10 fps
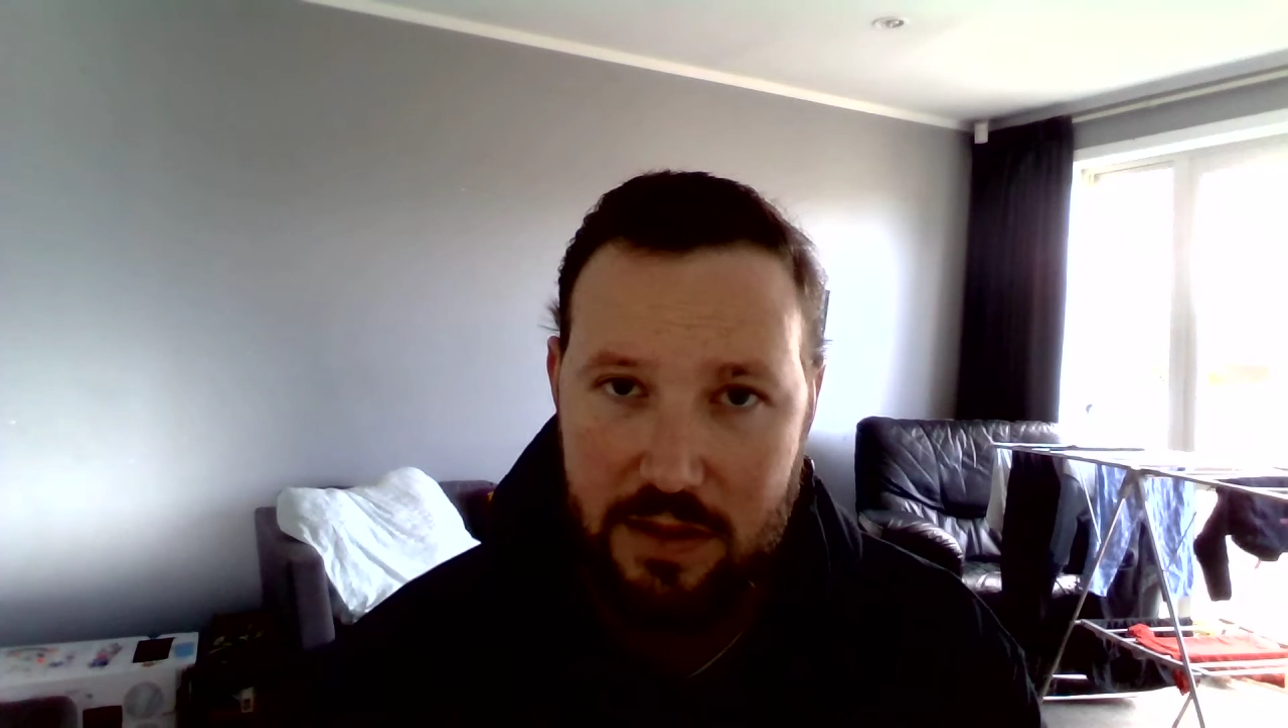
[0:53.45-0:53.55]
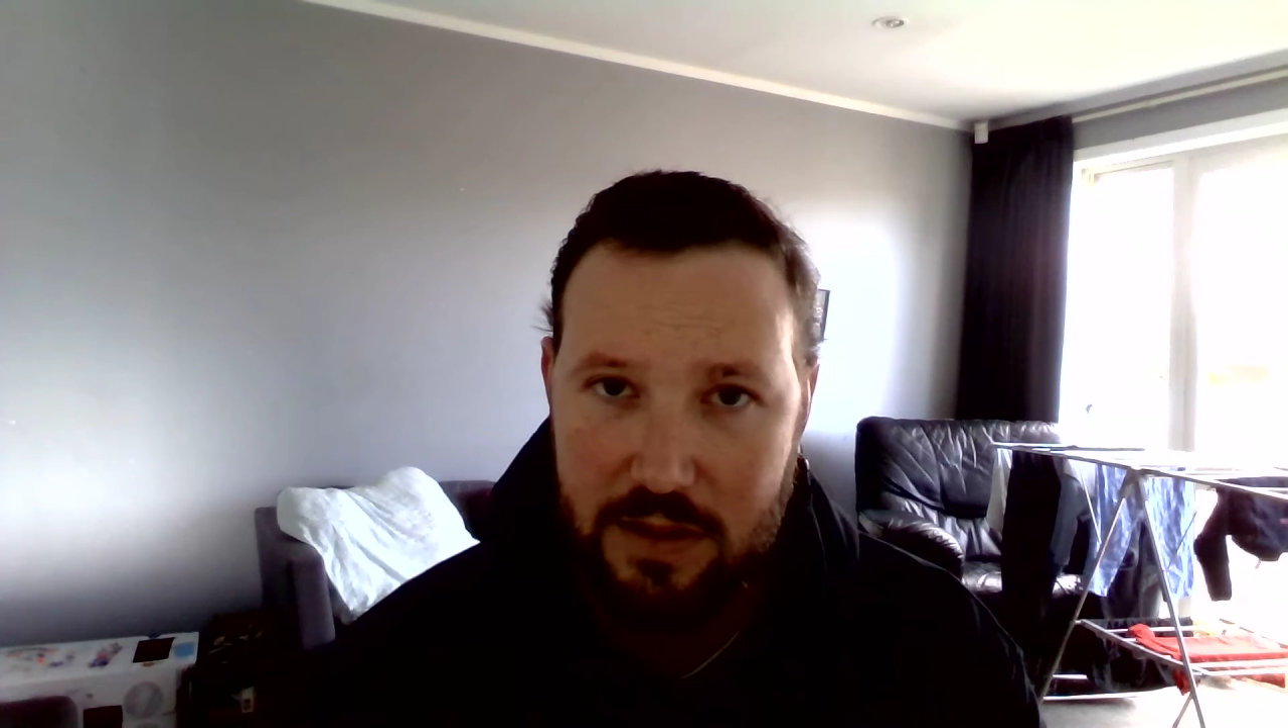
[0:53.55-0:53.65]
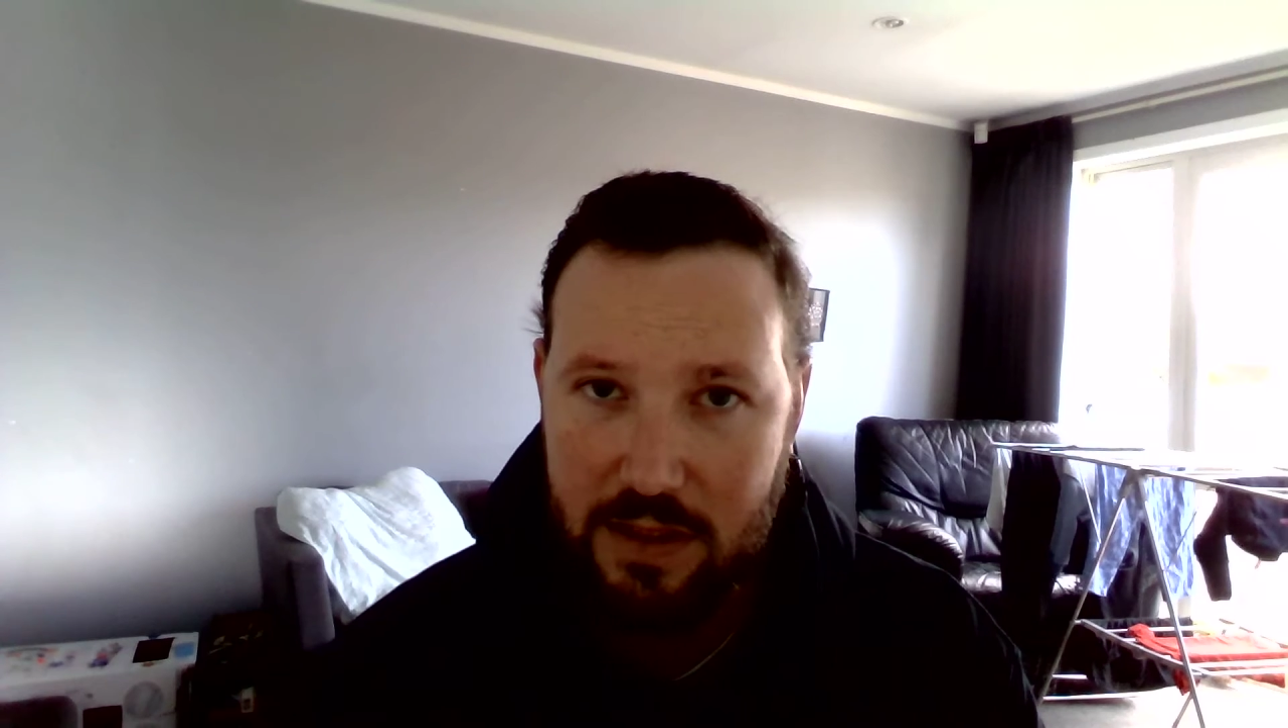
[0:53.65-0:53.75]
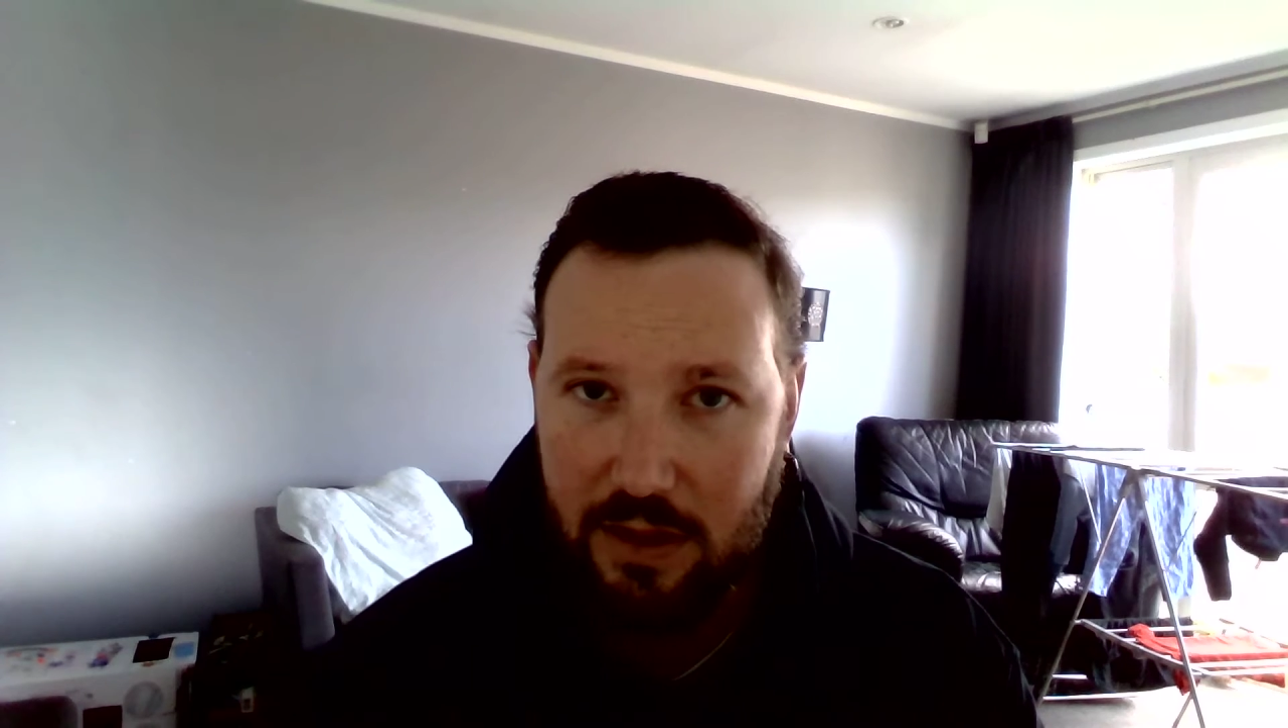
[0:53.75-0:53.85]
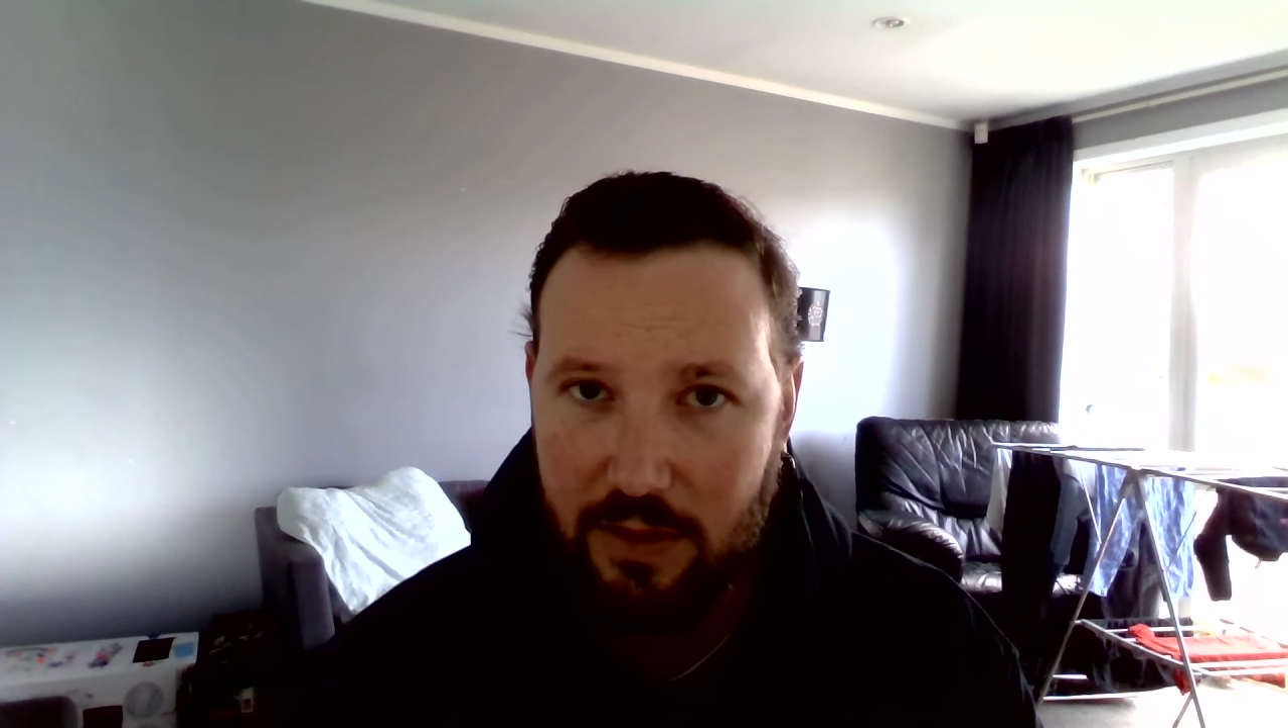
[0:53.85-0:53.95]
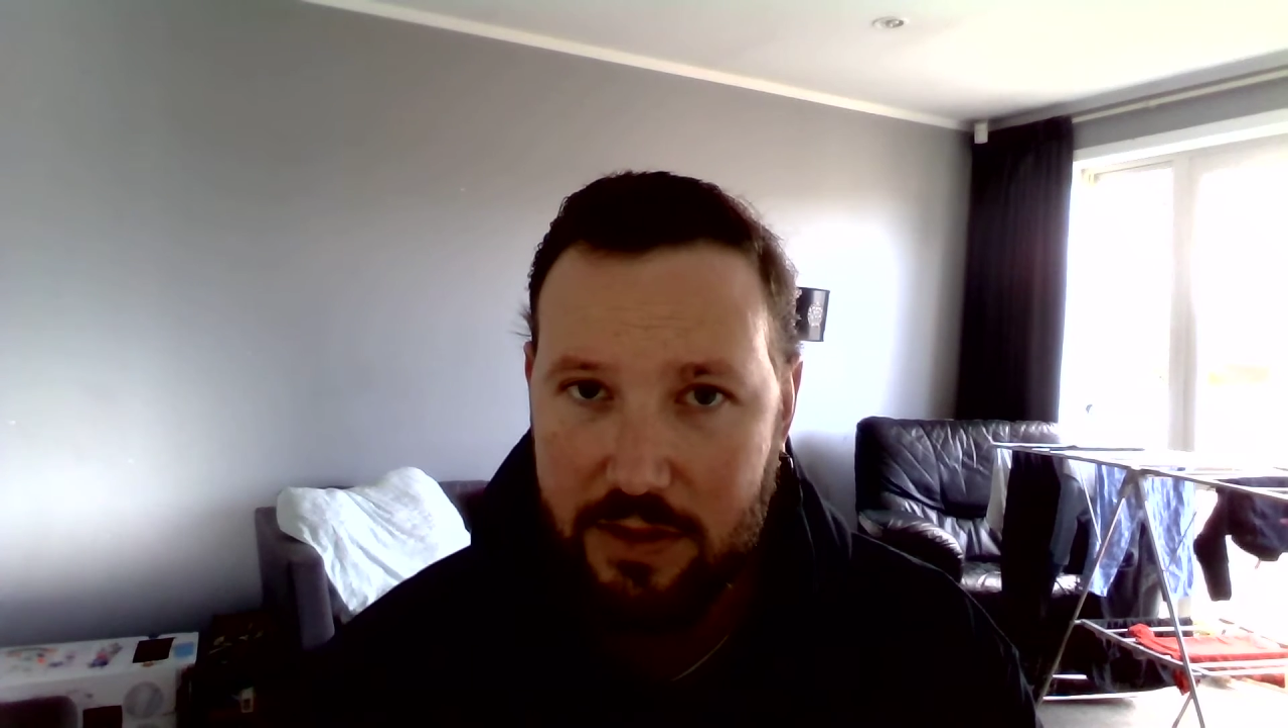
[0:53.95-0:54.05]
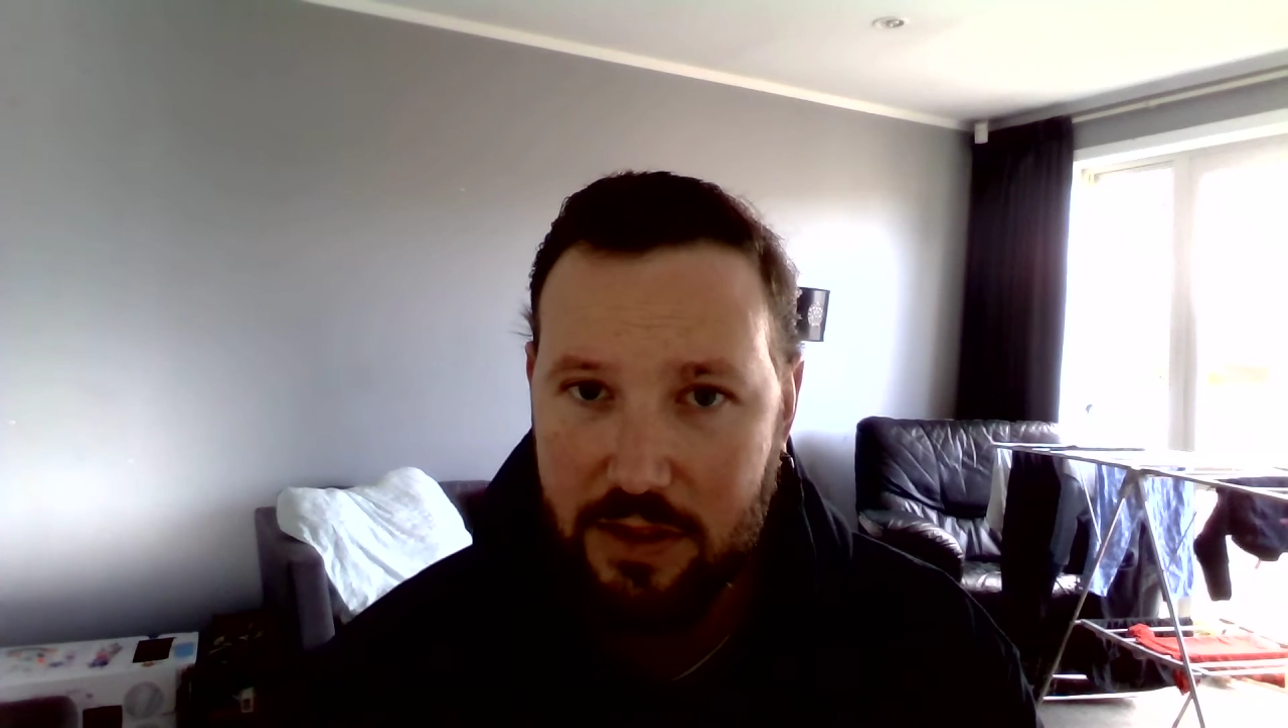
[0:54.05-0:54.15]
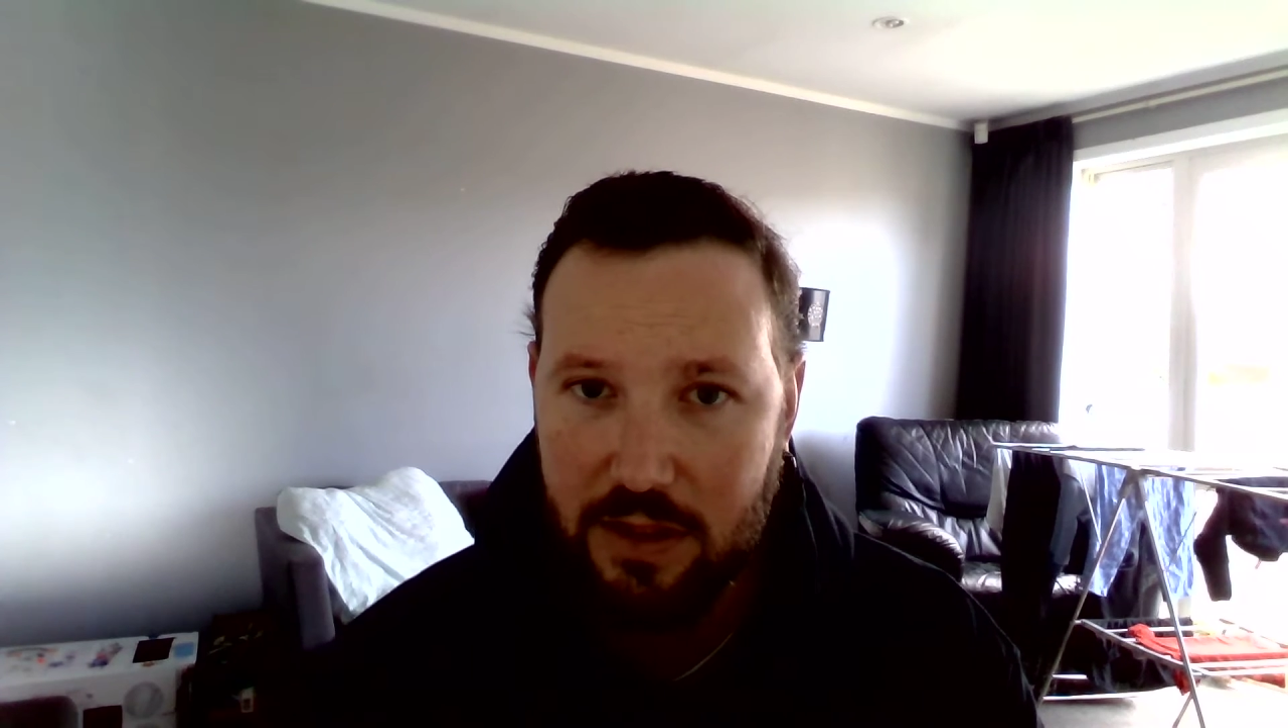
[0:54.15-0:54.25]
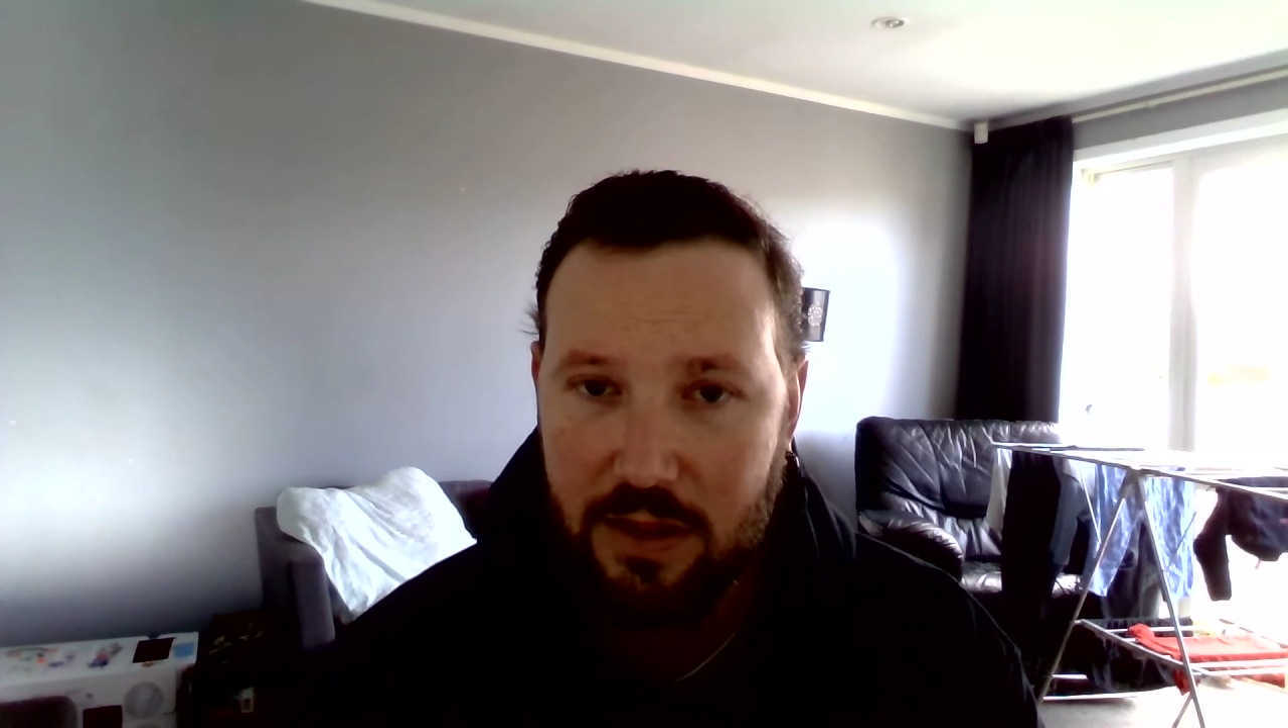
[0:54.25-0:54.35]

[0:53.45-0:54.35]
acceleration